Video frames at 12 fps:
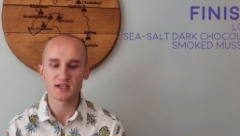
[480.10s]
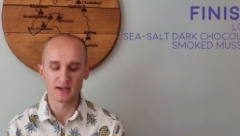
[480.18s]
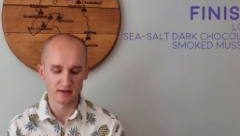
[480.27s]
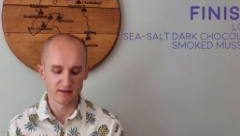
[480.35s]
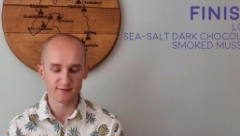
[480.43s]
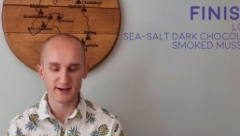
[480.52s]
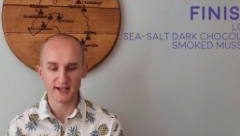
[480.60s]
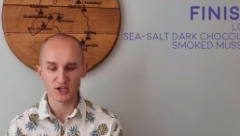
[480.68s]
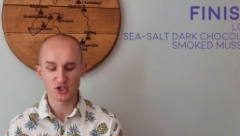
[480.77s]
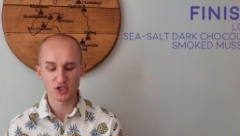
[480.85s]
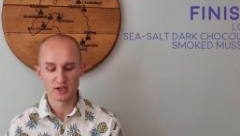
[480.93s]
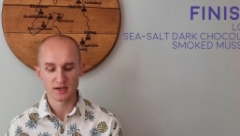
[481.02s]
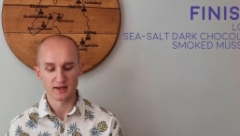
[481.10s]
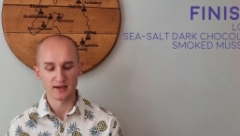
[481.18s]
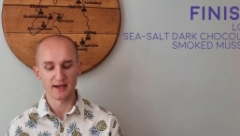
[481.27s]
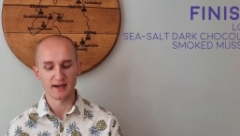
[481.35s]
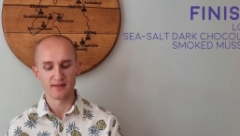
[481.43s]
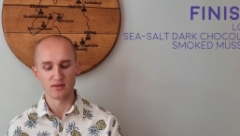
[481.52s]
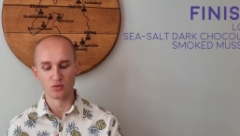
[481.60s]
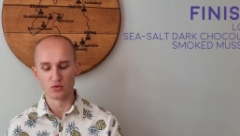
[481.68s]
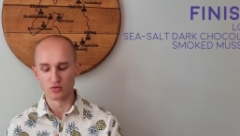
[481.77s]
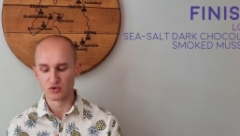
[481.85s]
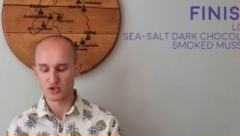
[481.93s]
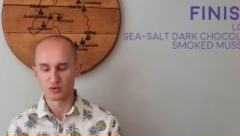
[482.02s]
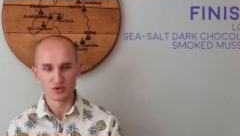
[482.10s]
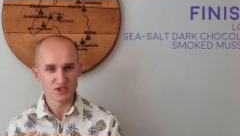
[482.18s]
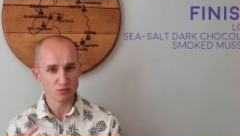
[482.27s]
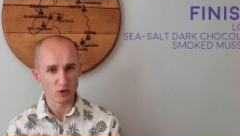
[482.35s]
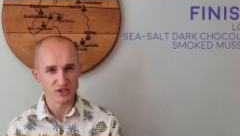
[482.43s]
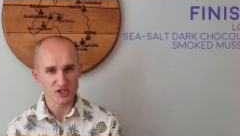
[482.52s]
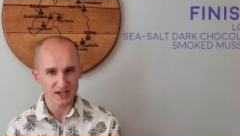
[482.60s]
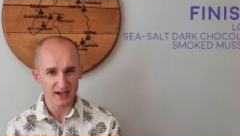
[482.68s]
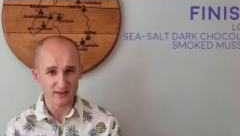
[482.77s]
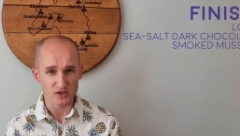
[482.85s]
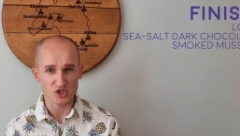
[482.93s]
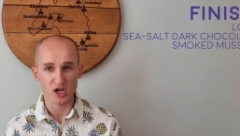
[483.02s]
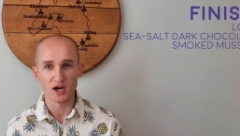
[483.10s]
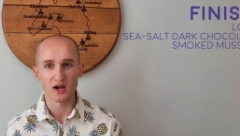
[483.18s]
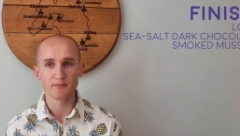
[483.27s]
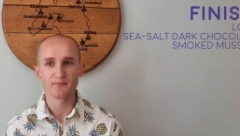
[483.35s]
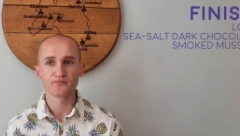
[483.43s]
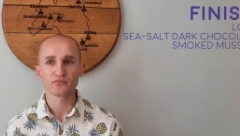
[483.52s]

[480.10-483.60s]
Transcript: in the finish. Uh, those those ones that you get in the jar.